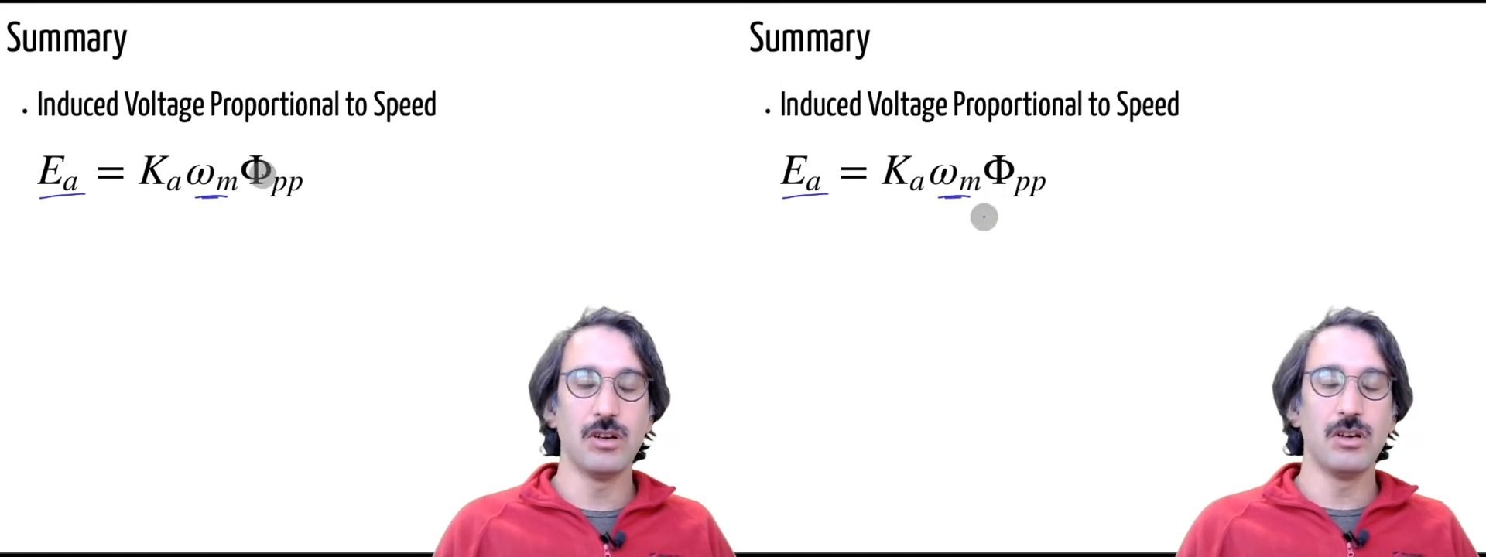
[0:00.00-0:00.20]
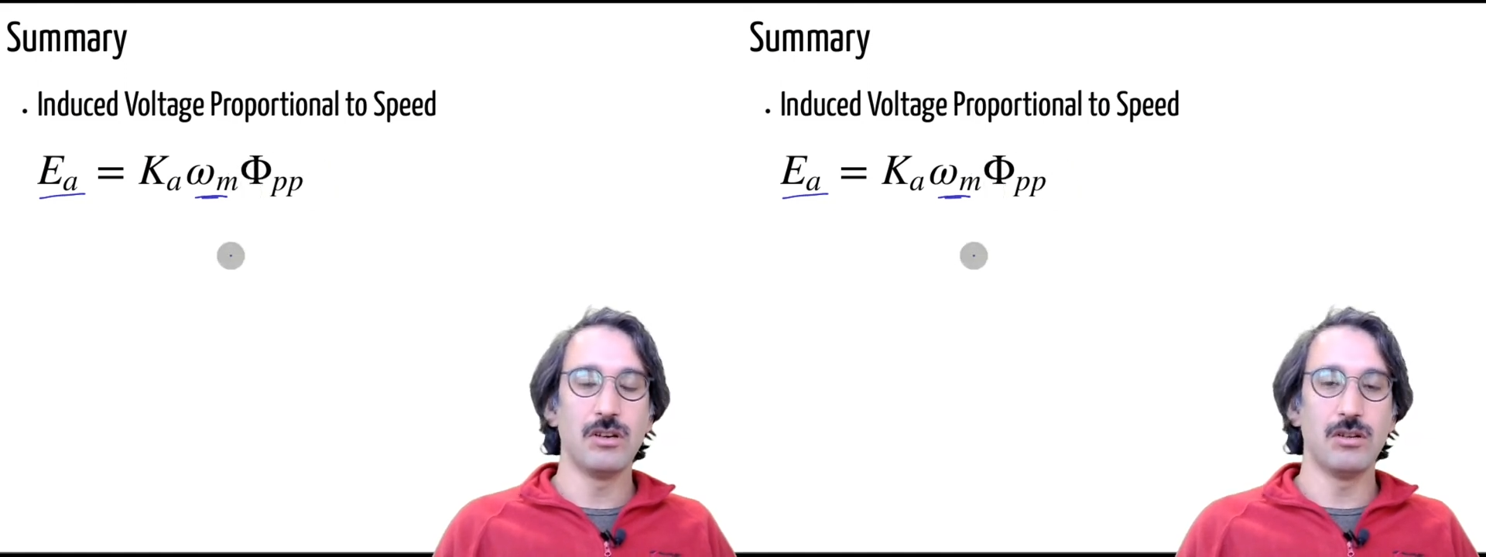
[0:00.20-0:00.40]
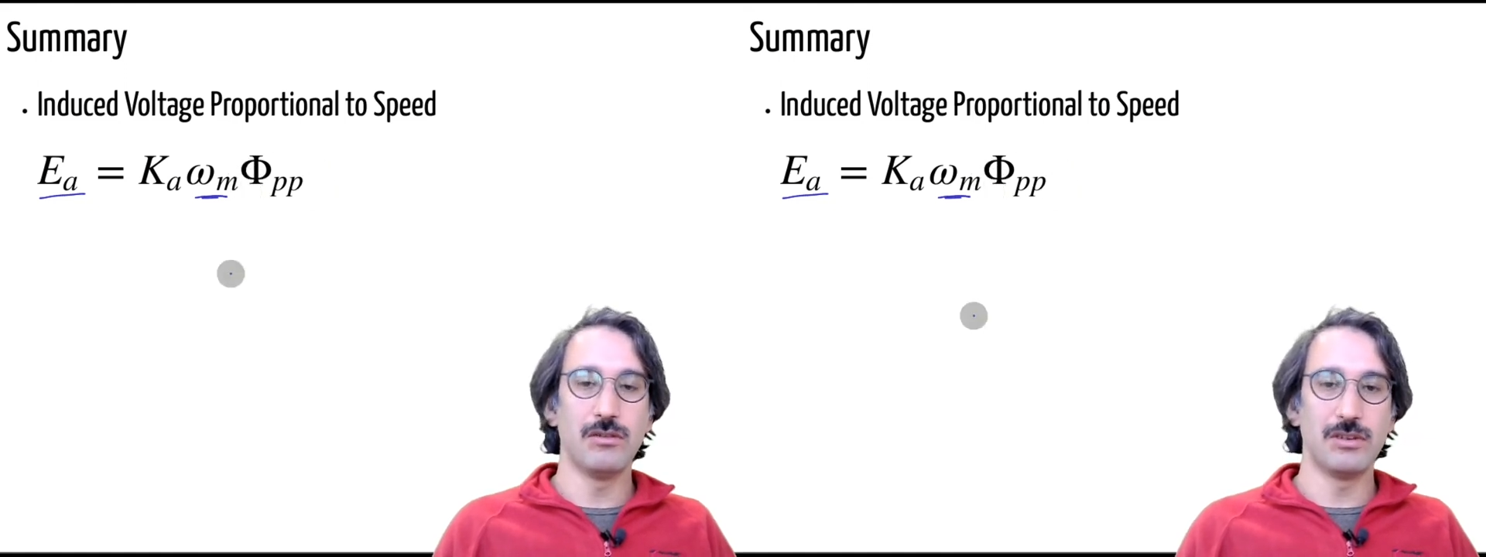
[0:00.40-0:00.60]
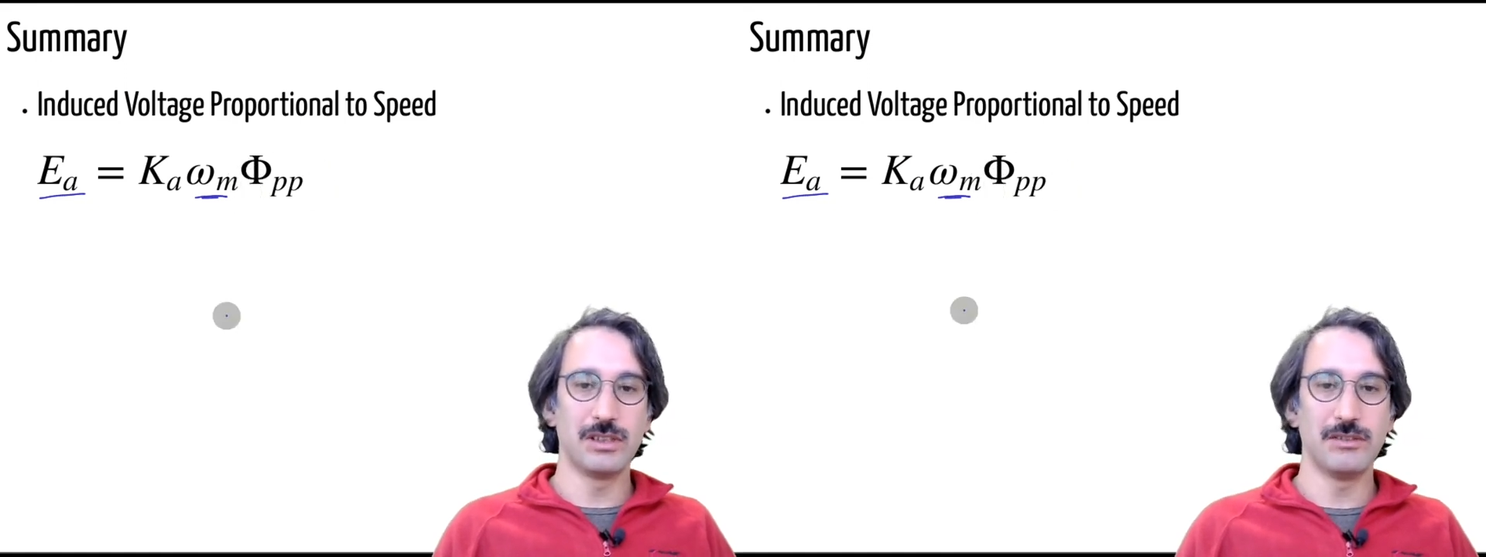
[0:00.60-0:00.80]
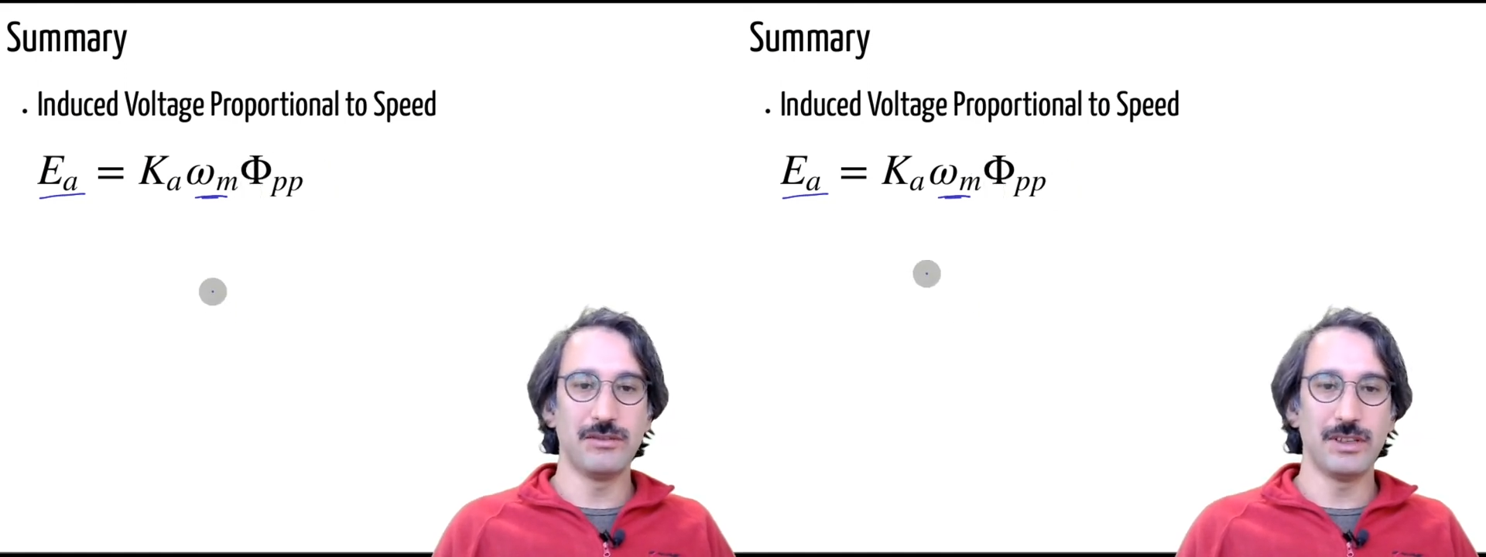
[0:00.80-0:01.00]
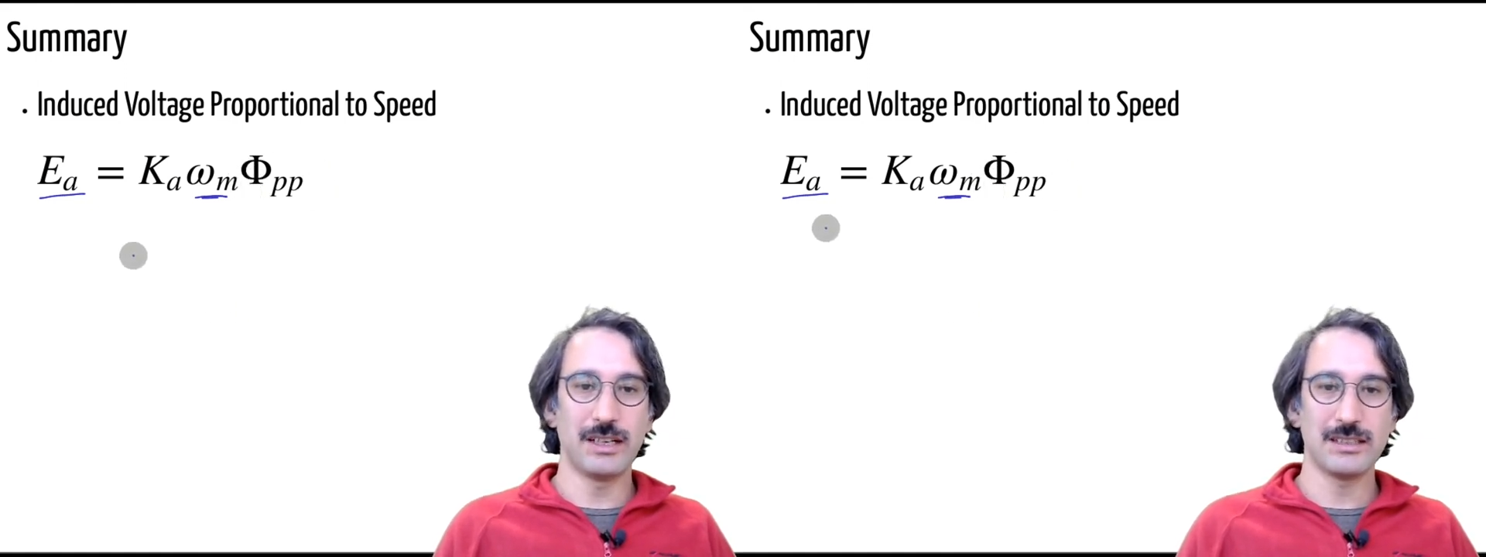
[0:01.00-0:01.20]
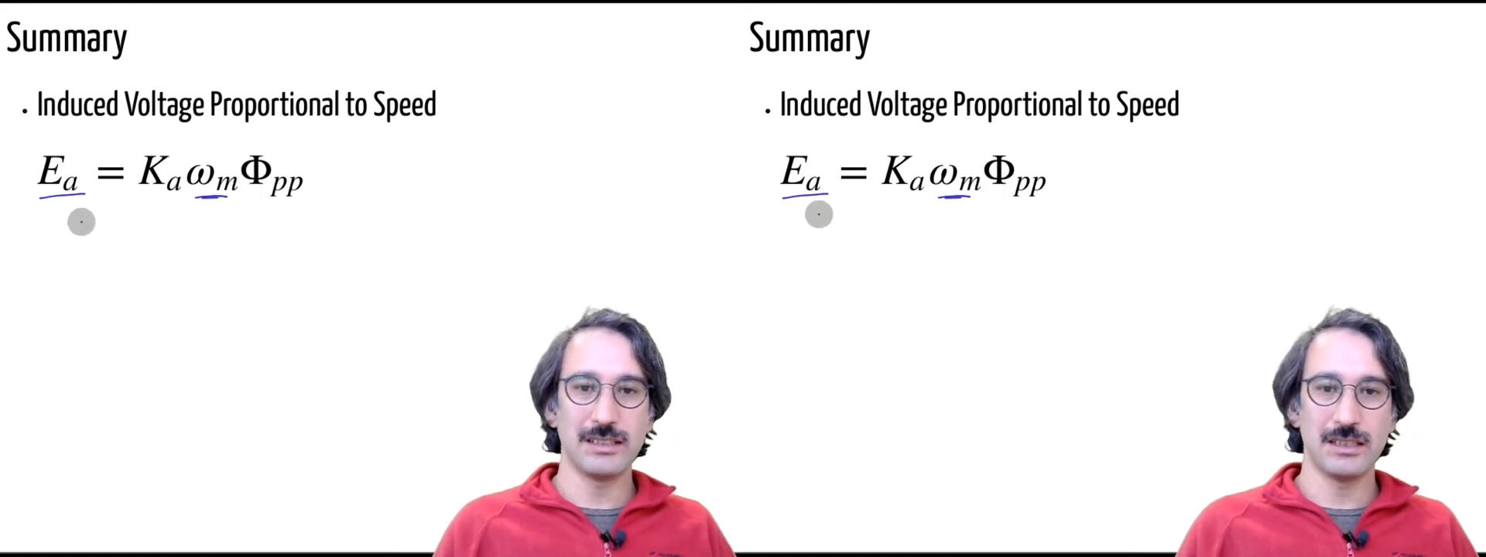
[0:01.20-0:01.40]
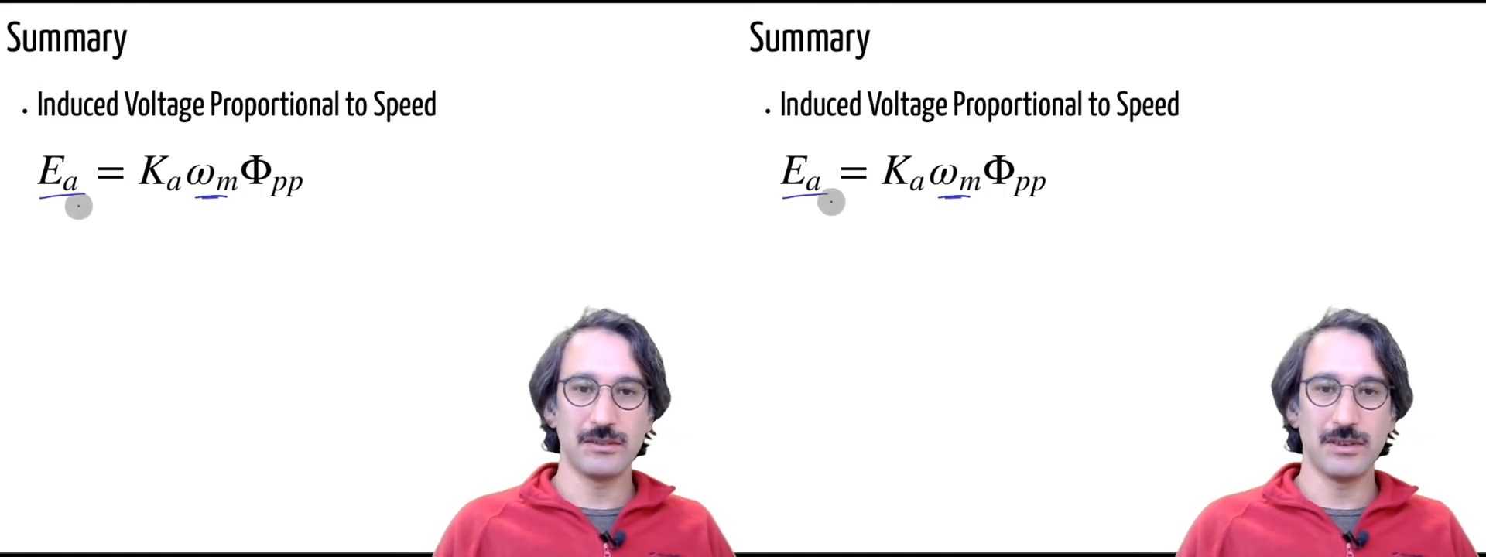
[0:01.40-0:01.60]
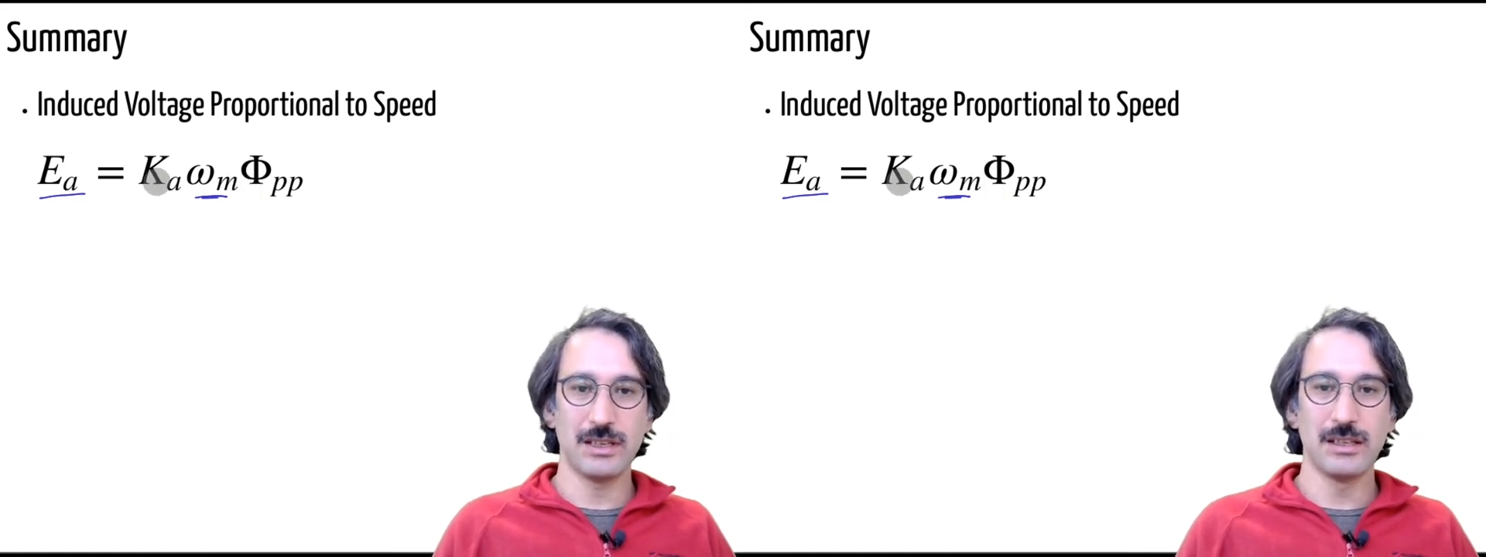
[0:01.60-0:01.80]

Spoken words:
over the flux as well.